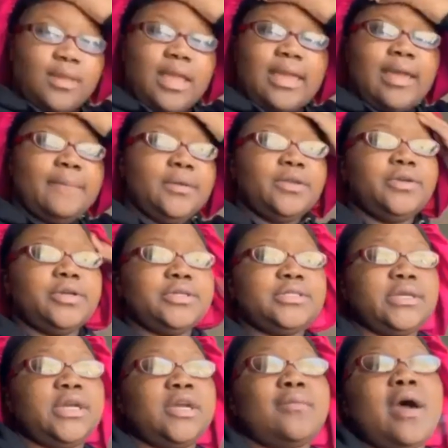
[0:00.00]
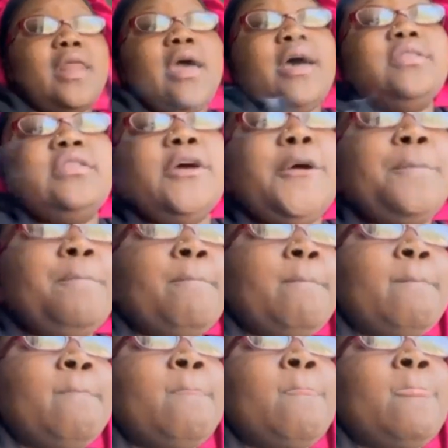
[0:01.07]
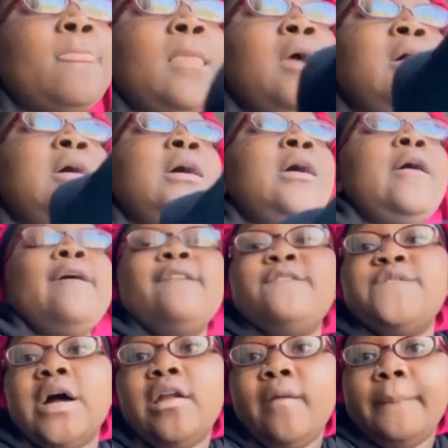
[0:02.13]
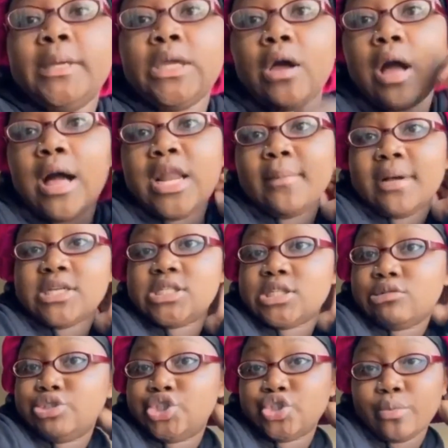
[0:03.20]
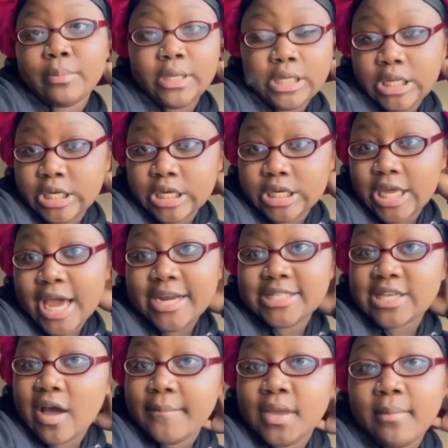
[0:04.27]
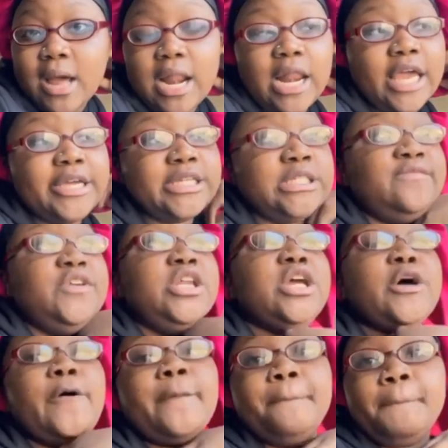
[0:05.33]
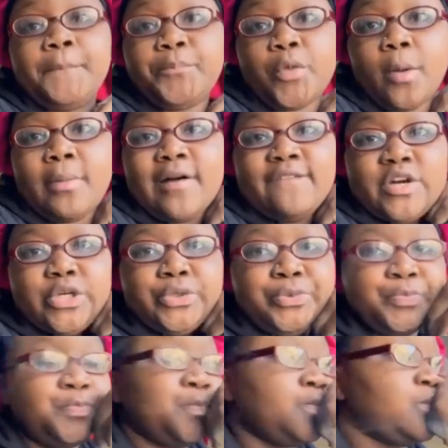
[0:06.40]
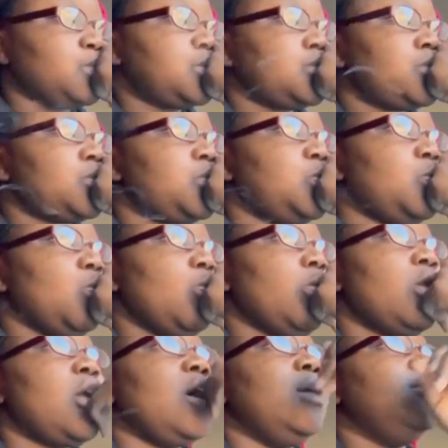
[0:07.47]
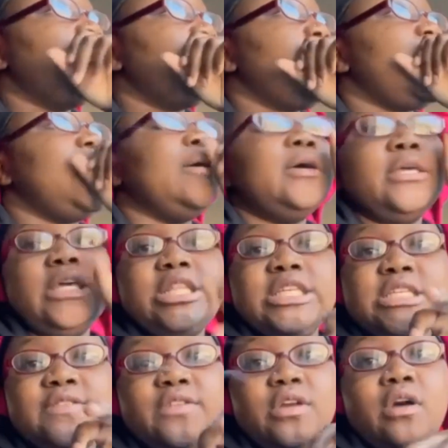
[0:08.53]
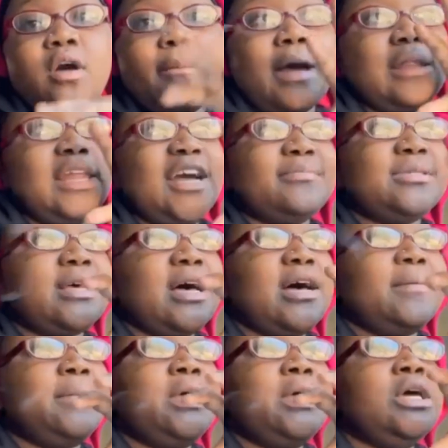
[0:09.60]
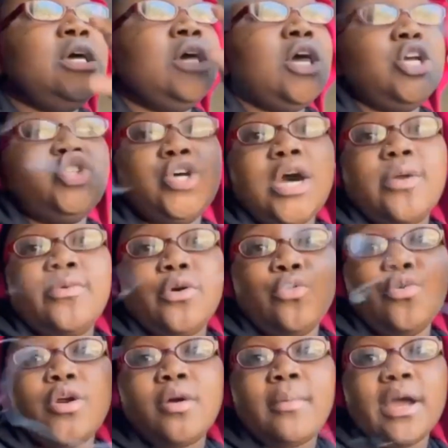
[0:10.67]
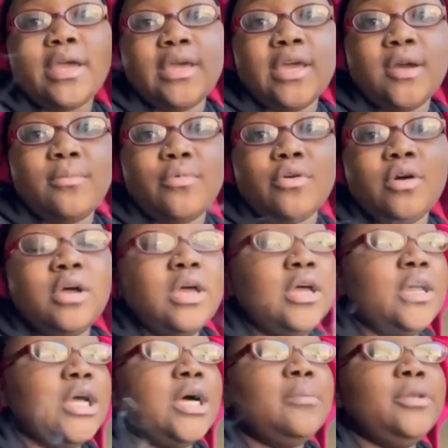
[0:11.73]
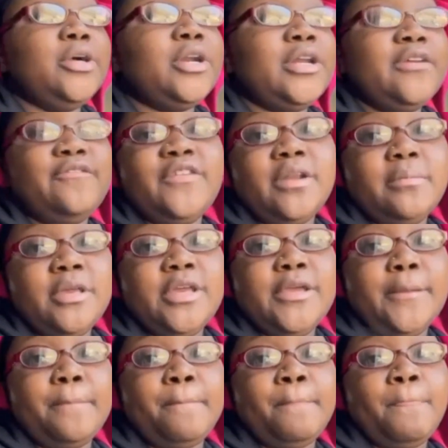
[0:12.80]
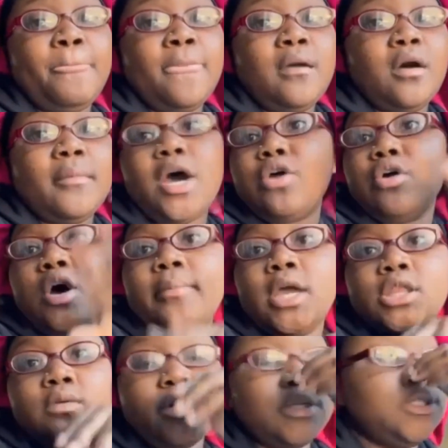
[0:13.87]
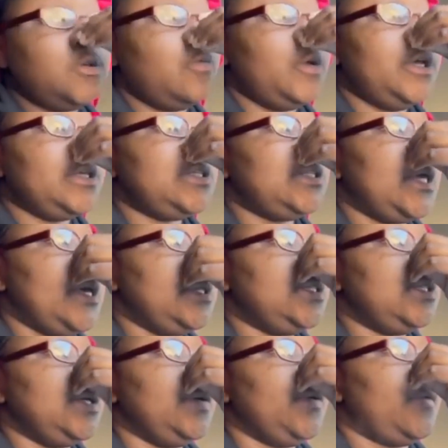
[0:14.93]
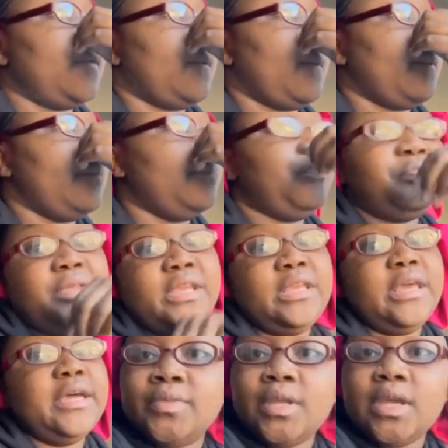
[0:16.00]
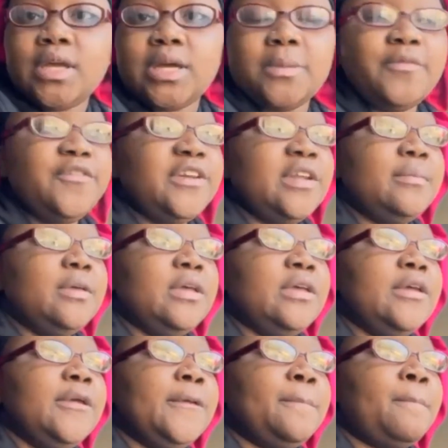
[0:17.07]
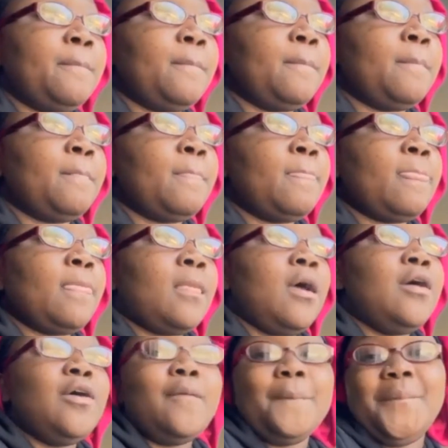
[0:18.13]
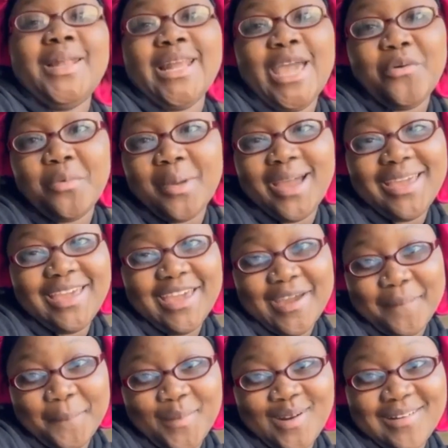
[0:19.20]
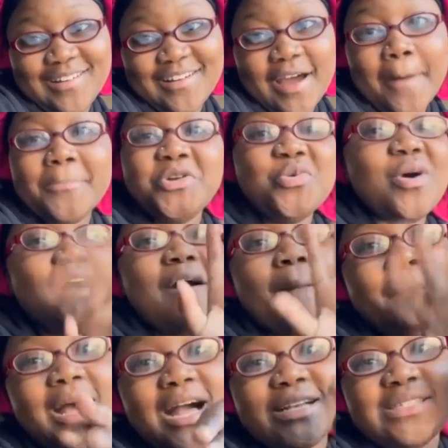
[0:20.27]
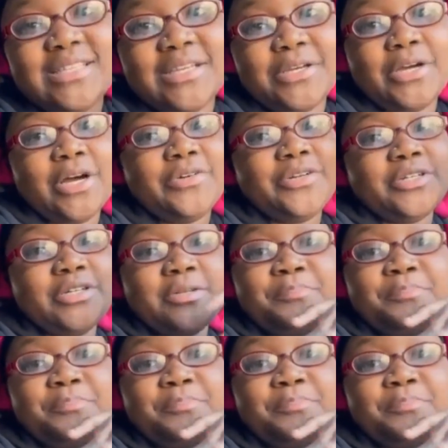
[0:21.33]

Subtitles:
Happy New Year's to everybody out there. Follow me on all of my social media. Y'all, this is going to be my last video on my phone. I'm going to try to get this video on my laptop and try to record on my camera. I'm literally finna be, I don't go back to work till Wednesday, so yeah. I'm finna be playing with my camera. I'm going to do an unboxing on her.